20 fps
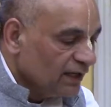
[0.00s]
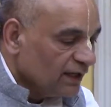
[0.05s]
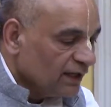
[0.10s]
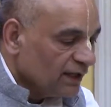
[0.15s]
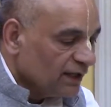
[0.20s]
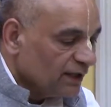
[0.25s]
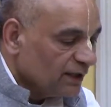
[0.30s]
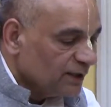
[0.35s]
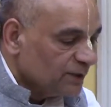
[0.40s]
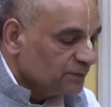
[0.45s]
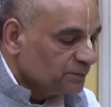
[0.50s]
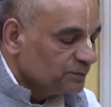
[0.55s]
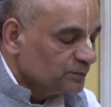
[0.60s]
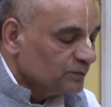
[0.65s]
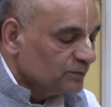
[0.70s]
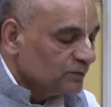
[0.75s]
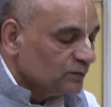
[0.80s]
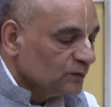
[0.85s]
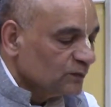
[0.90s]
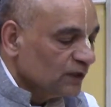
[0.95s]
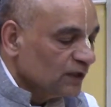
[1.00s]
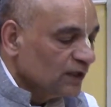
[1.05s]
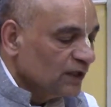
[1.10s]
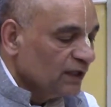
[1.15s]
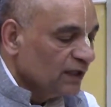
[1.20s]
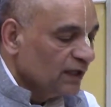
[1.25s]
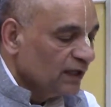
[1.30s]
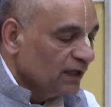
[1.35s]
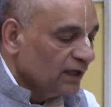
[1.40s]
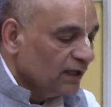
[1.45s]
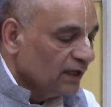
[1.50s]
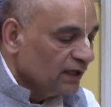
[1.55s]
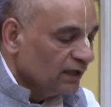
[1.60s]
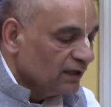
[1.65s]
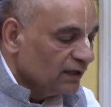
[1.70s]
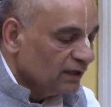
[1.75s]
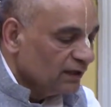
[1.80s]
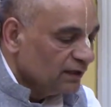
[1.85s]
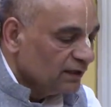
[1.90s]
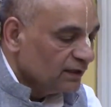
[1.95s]
um, the
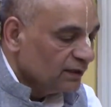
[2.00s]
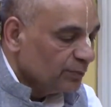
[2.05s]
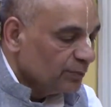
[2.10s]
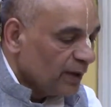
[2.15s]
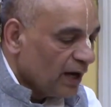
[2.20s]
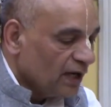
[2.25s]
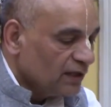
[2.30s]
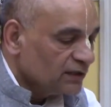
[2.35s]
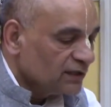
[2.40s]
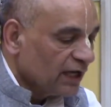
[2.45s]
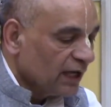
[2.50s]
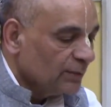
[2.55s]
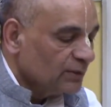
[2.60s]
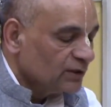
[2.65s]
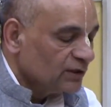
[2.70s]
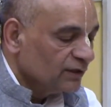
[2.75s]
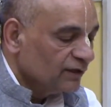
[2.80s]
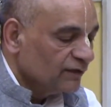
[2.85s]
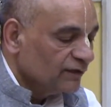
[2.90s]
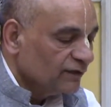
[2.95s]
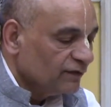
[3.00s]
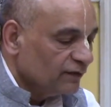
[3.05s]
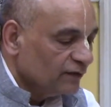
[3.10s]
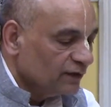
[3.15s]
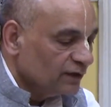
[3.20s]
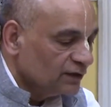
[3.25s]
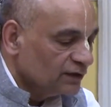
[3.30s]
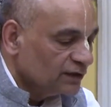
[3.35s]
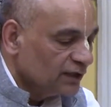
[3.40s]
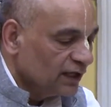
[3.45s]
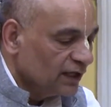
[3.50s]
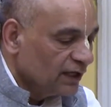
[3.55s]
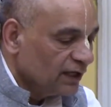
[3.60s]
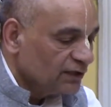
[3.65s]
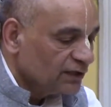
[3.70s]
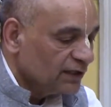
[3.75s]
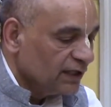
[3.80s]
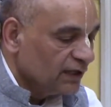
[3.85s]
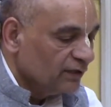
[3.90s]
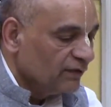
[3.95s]
pastimes of Shri
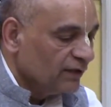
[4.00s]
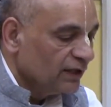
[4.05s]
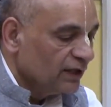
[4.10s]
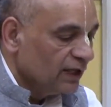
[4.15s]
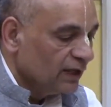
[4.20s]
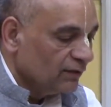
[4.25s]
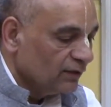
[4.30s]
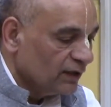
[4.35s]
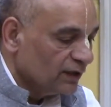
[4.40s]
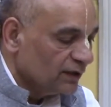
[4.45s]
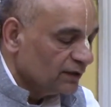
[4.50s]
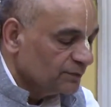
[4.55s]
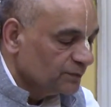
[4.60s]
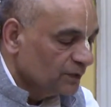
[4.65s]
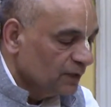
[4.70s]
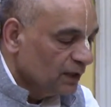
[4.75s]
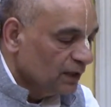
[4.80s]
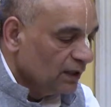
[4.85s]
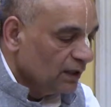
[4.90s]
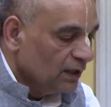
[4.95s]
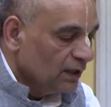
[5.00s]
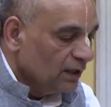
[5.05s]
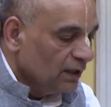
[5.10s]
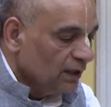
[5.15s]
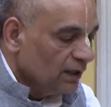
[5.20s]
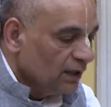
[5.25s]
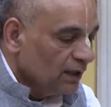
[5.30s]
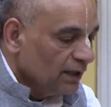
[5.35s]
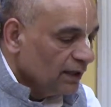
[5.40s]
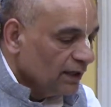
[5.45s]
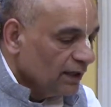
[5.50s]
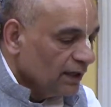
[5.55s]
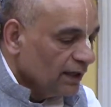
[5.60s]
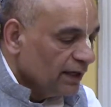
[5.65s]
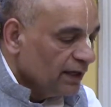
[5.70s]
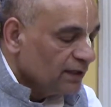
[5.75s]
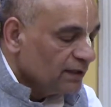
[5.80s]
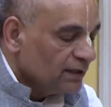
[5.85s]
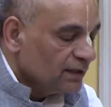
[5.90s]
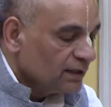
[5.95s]
Krishna in Vrindavan,
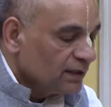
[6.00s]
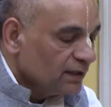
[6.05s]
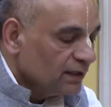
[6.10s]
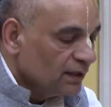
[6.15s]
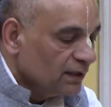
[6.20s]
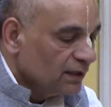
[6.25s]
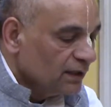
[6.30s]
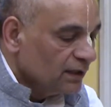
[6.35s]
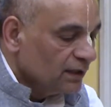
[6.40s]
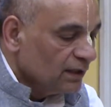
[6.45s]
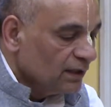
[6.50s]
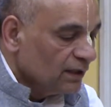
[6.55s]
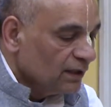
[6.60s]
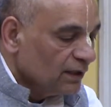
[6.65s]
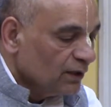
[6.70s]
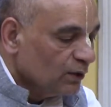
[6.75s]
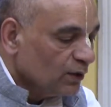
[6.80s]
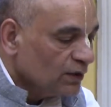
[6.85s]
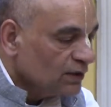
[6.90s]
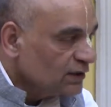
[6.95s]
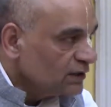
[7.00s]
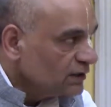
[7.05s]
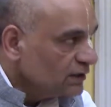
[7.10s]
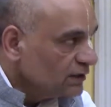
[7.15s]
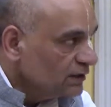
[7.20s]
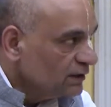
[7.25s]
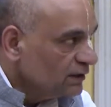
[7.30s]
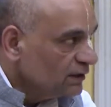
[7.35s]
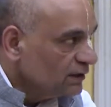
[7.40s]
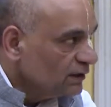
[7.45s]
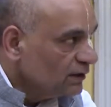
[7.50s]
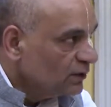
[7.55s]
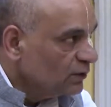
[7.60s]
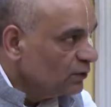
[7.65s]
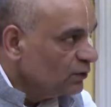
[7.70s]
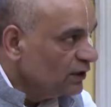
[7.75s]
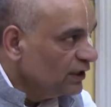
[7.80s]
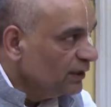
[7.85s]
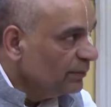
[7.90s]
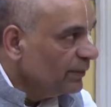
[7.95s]
it looks
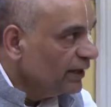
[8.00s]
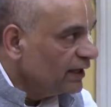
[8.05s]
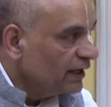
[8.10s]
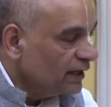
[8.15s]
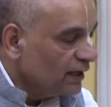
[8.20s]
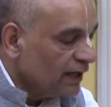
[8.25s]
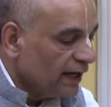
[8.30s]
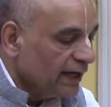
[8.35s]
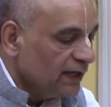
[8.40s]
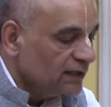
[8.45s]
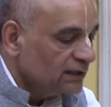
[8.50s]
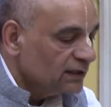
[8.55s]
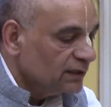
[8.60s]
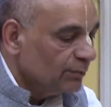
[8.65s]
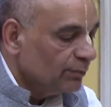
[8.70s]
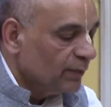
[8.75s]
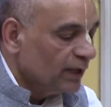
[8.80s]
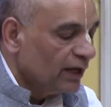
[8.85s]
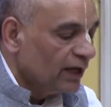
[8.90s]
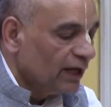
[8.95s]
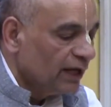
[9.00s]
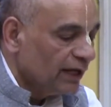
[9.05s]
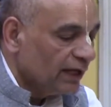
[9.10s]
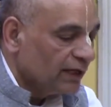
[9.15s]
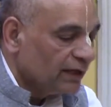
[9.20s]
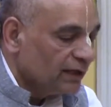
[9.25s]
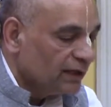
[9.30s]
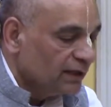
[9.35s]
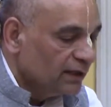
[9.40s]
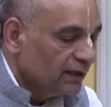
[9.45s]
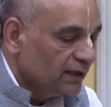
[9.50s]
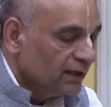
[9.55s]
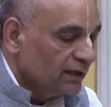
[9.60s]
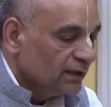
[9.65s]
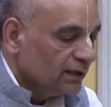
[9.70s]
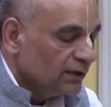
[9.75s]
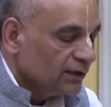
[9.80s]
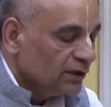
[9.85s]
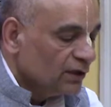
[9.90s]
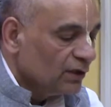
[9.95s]
to the material eyes mundane.
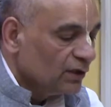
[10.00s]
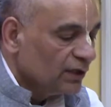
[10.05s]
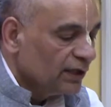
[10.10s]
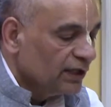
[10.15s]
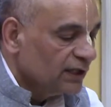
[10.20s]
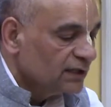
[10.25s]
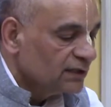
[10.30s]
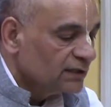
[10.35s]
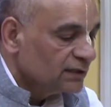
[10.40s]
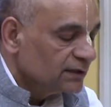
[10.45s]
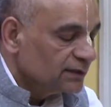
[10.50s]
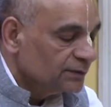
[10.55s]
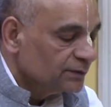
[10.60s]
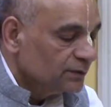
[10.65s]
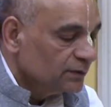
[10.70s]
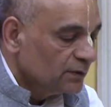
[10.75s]
You know, he's